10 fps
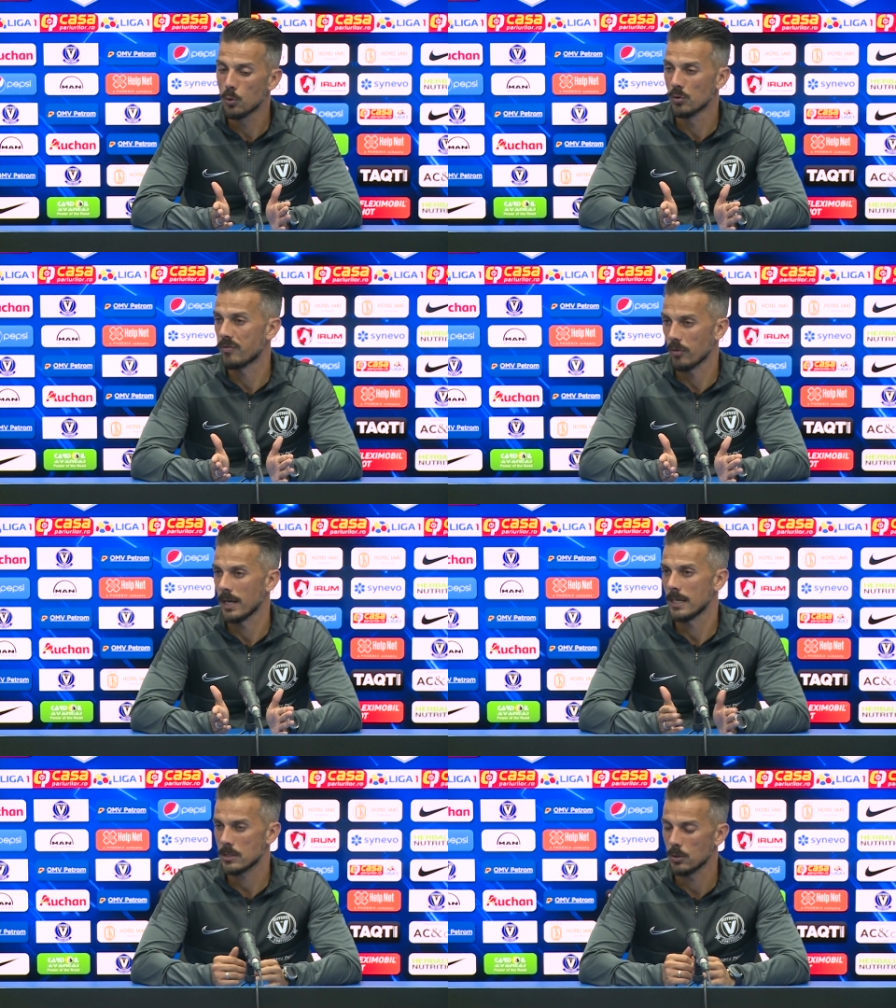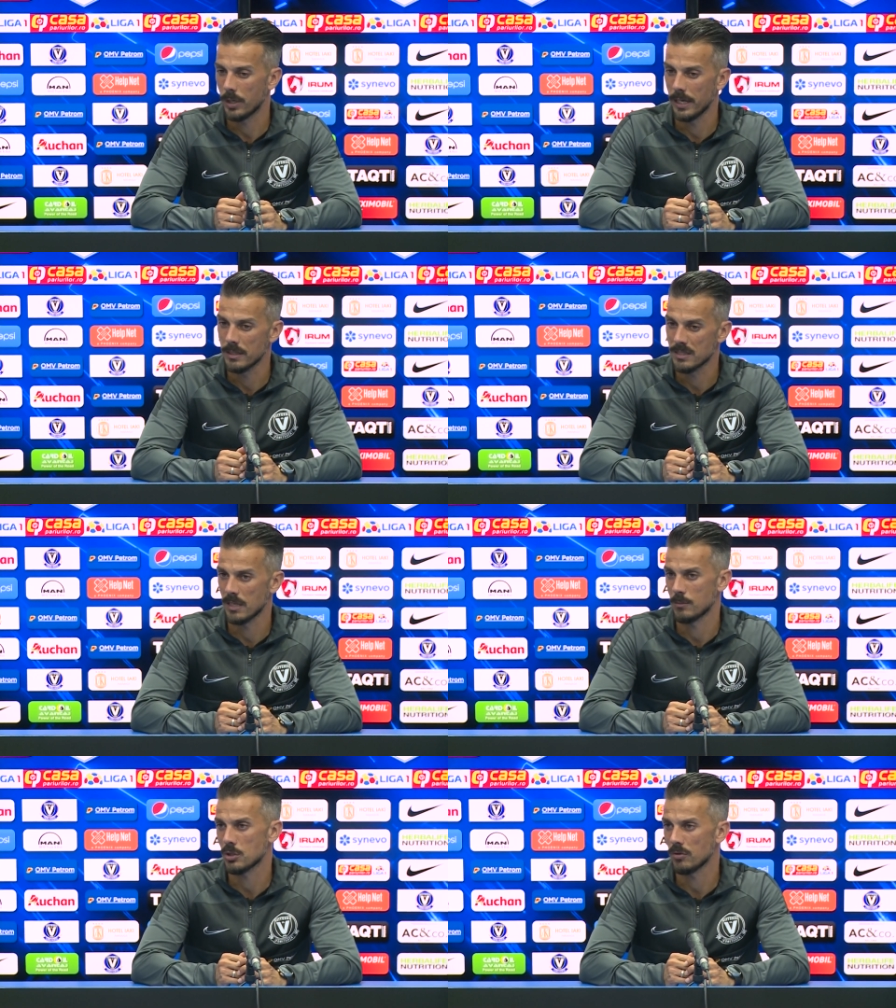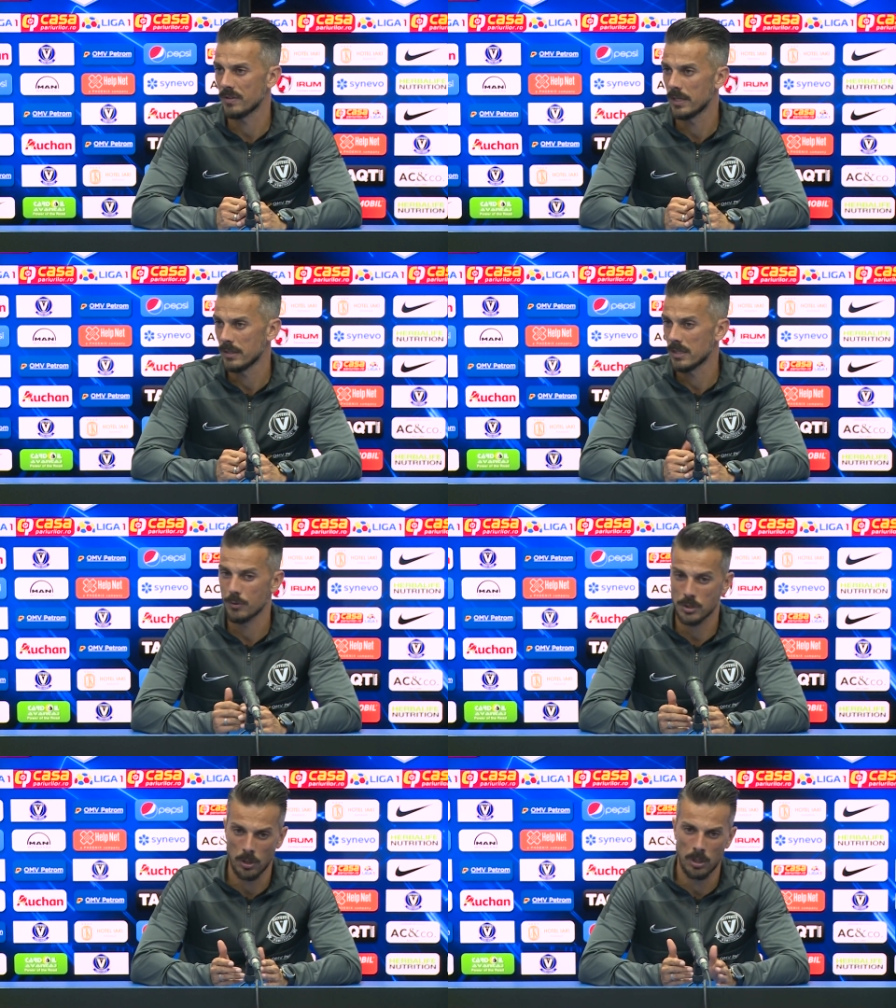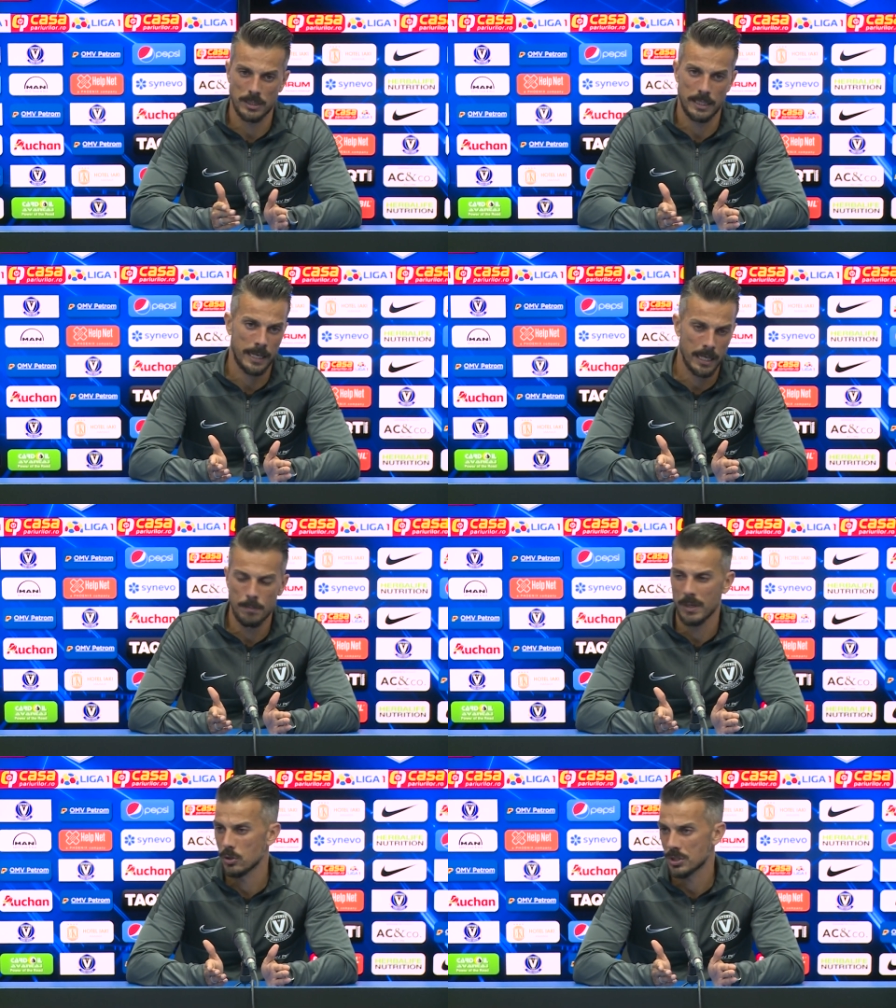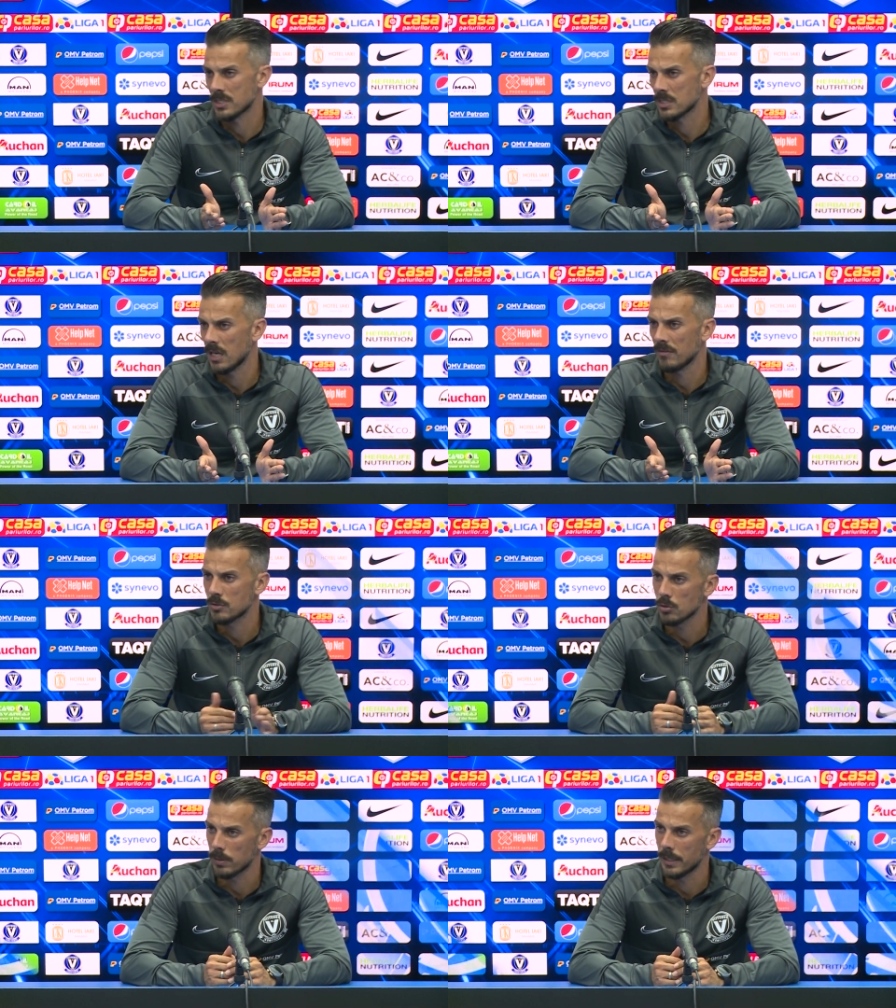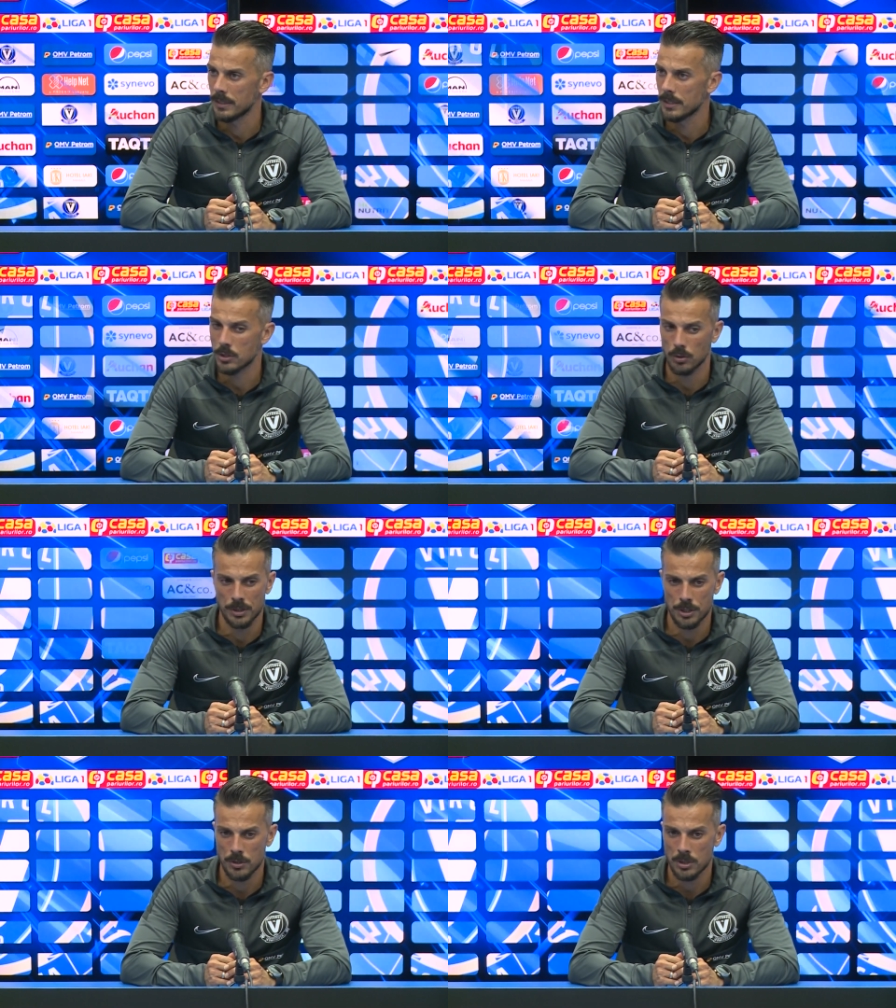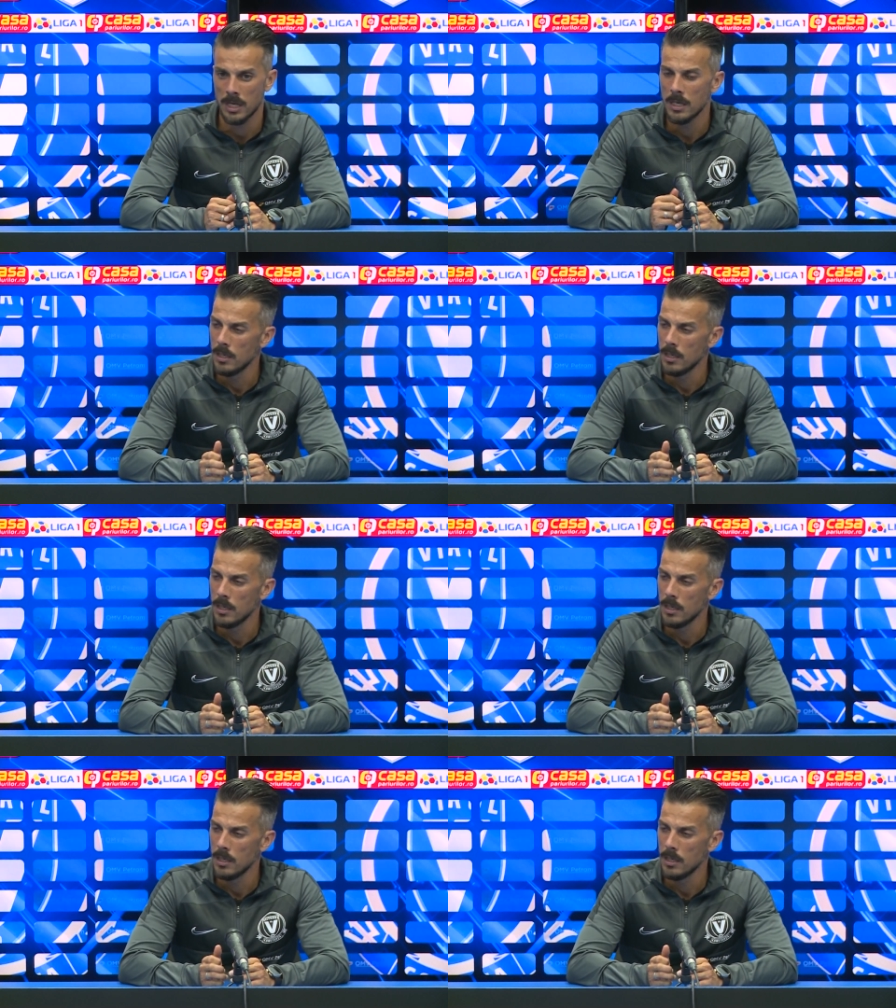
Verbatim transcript: good for us, okay, in terms of the, the result and again, because it's tough to play in these conditions.